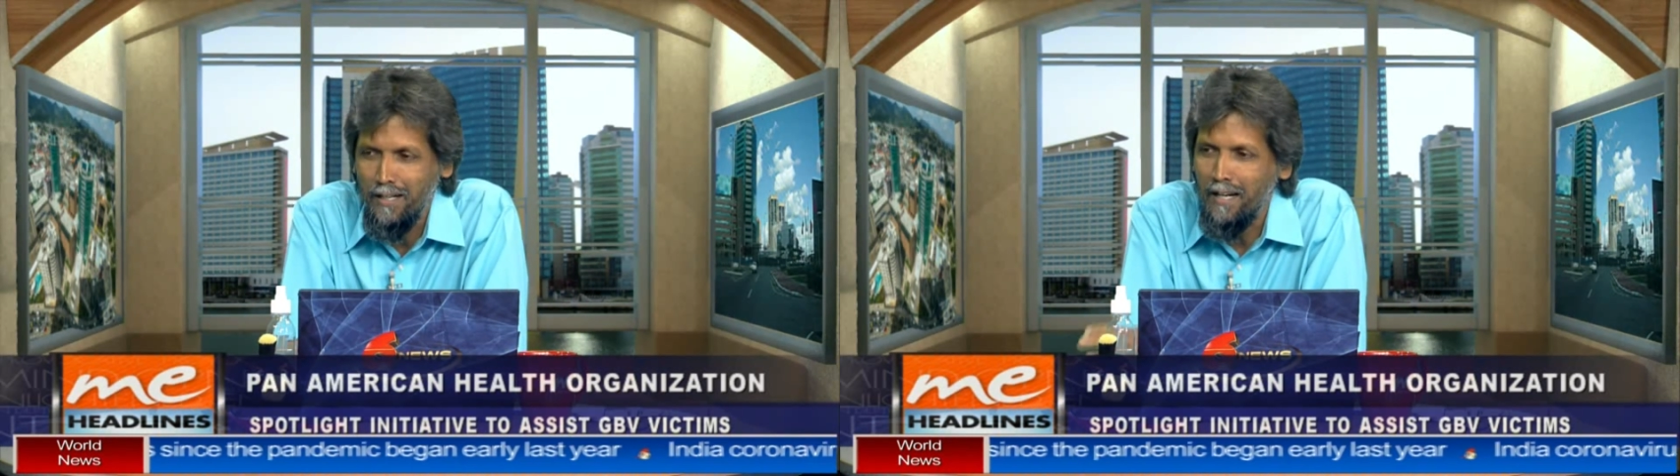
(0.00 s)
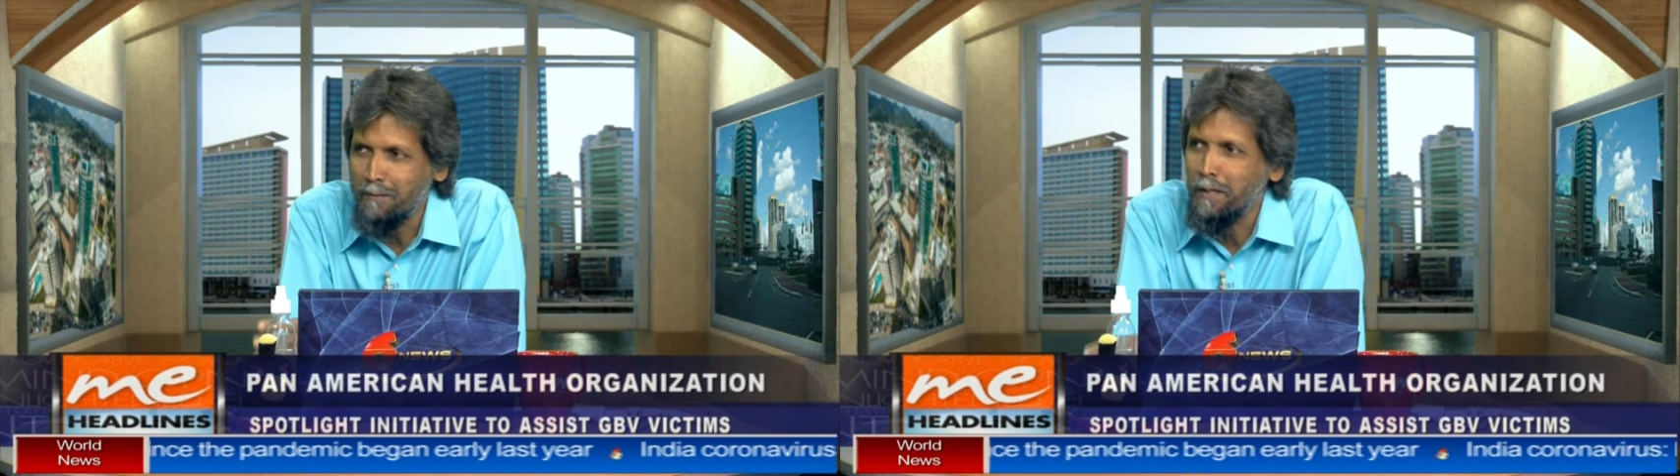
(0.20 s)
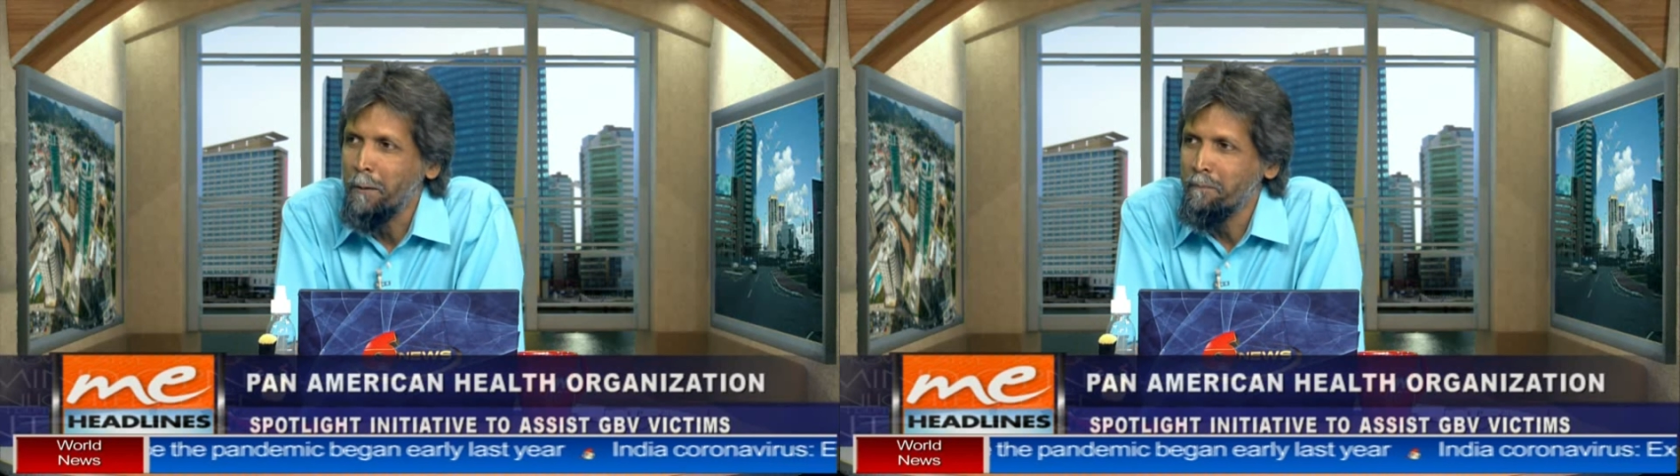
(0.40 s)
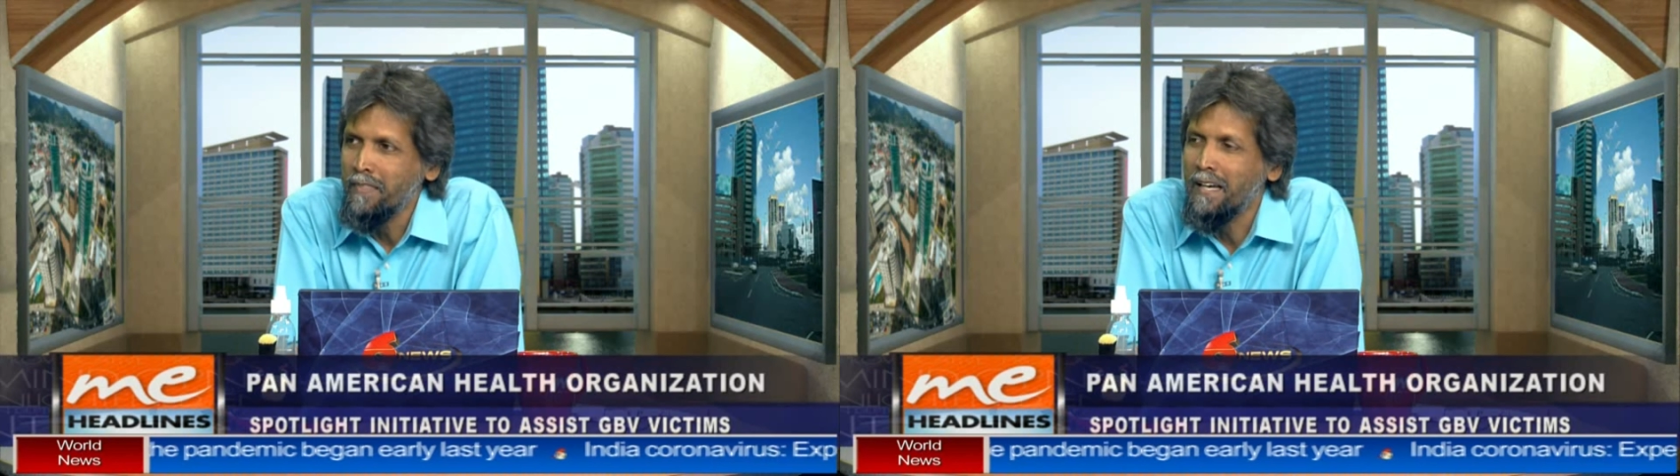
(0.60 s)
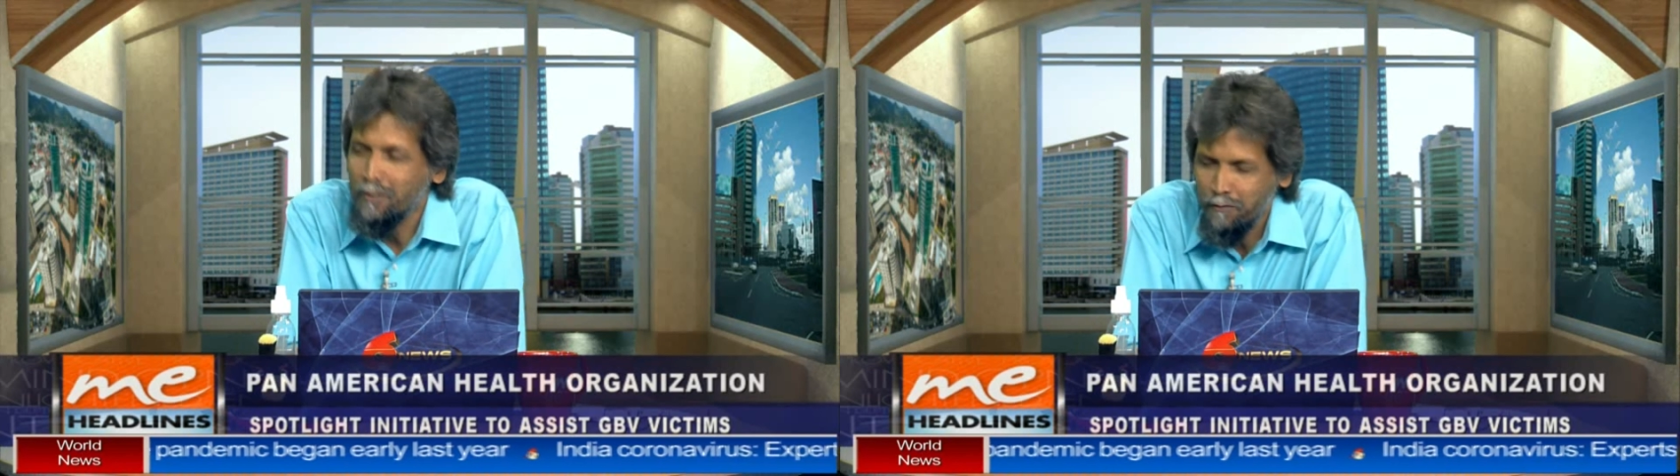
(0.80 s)
Allen, but
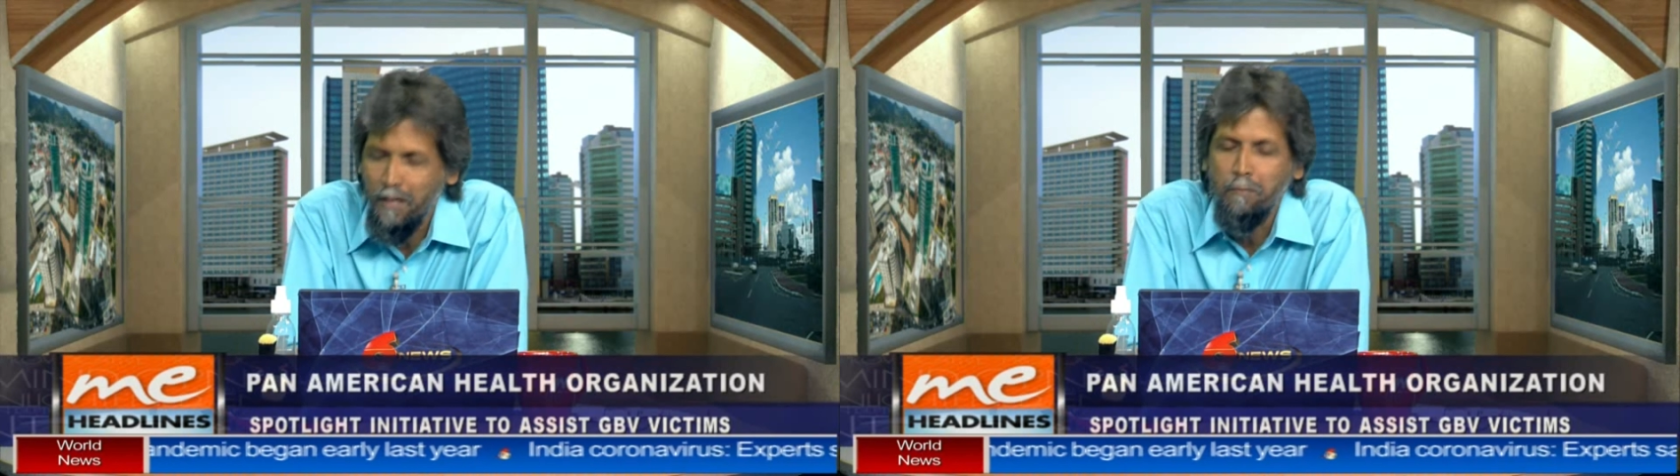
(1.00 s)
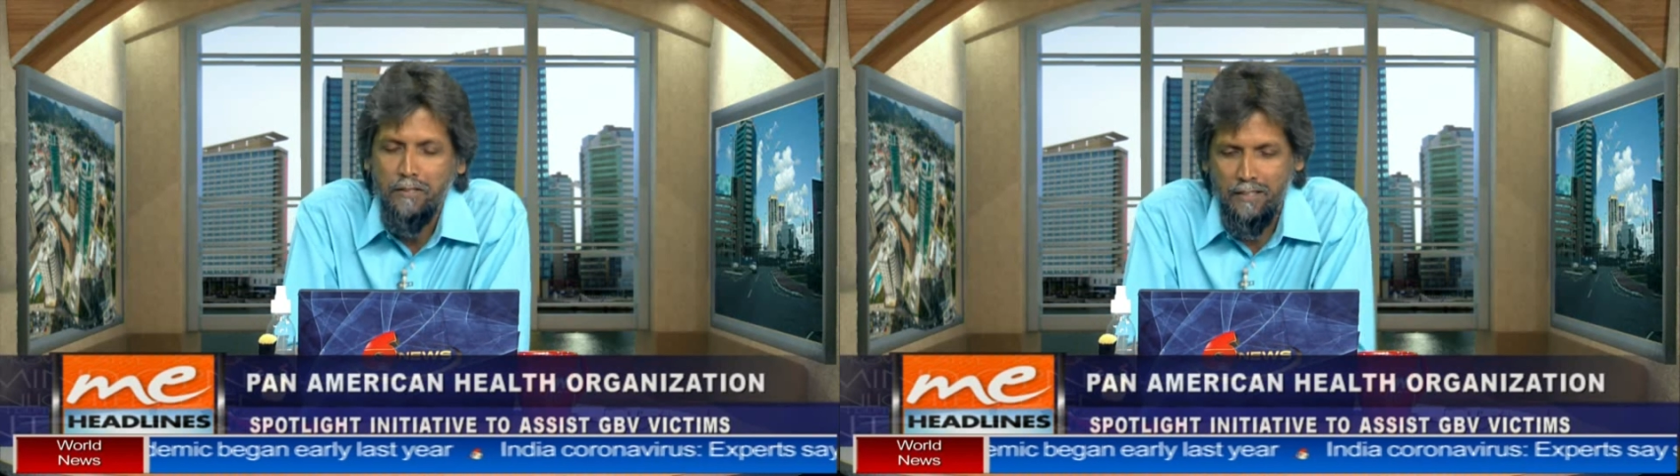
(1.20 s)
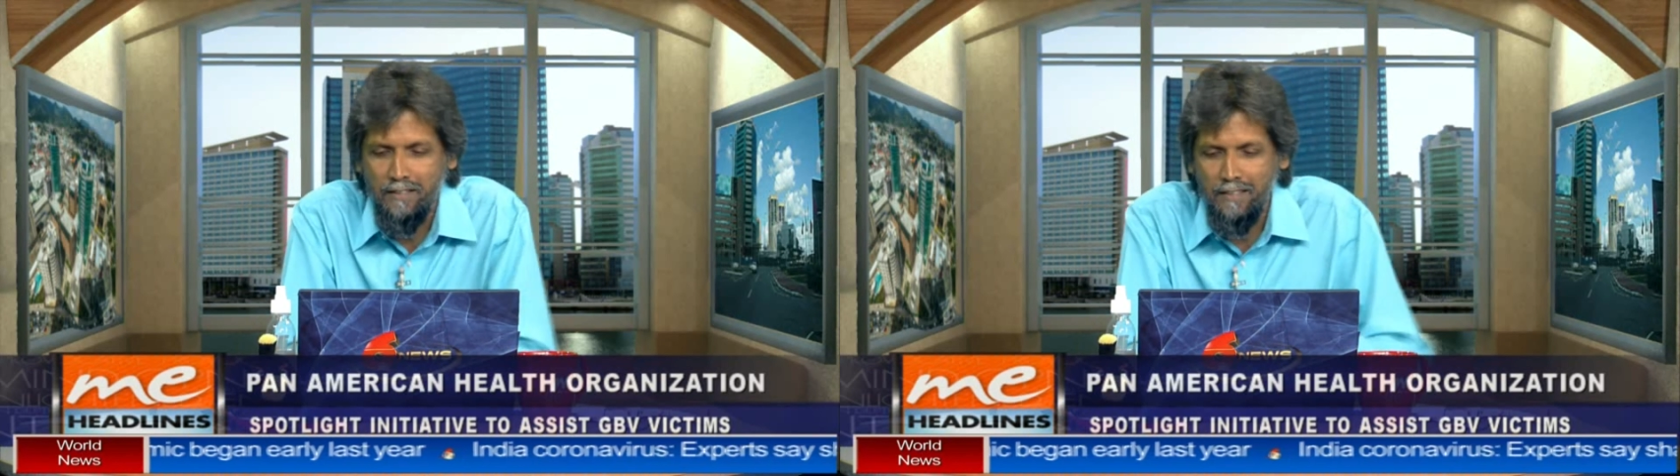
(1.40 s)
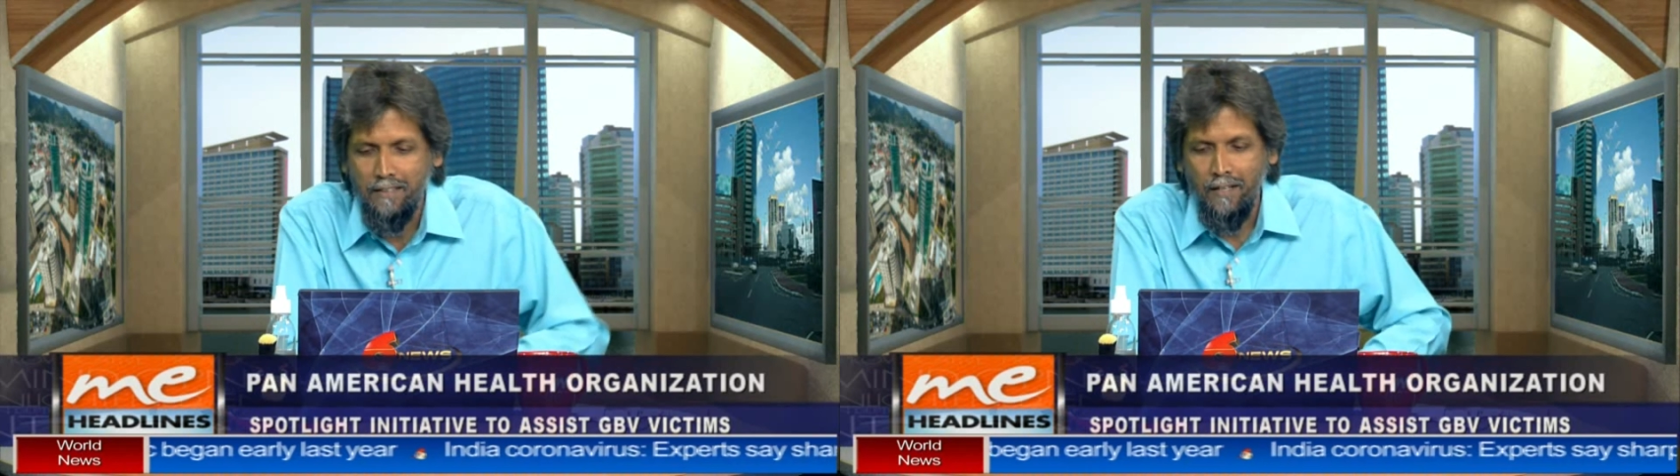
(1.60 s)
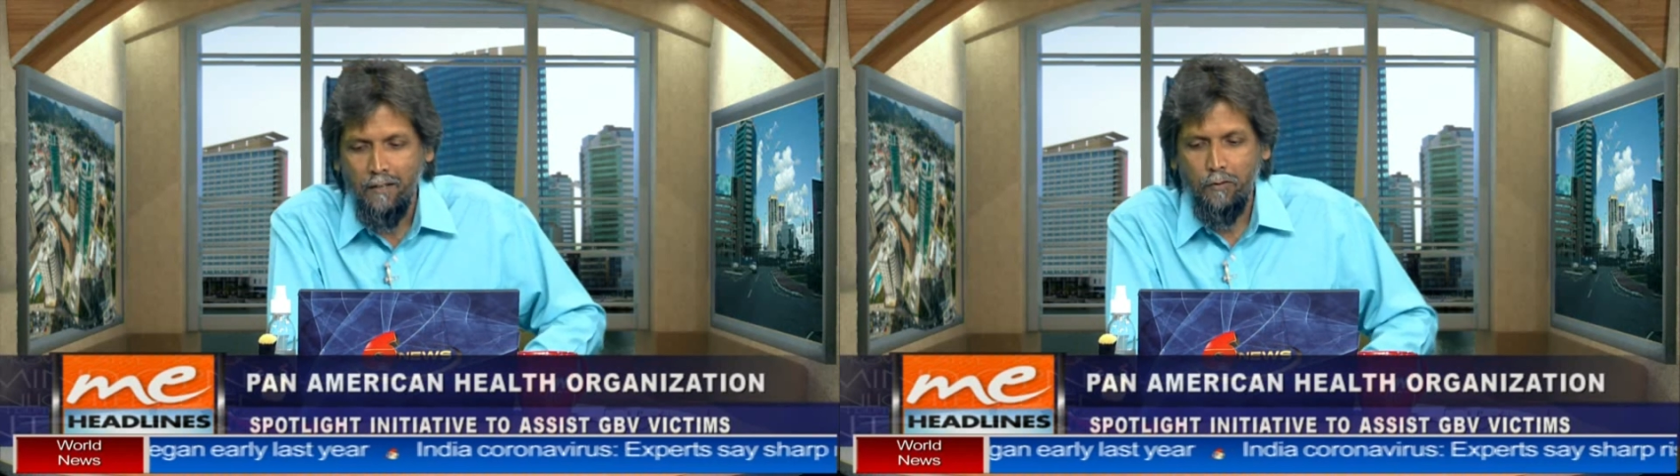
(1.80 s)
thank you very much indeed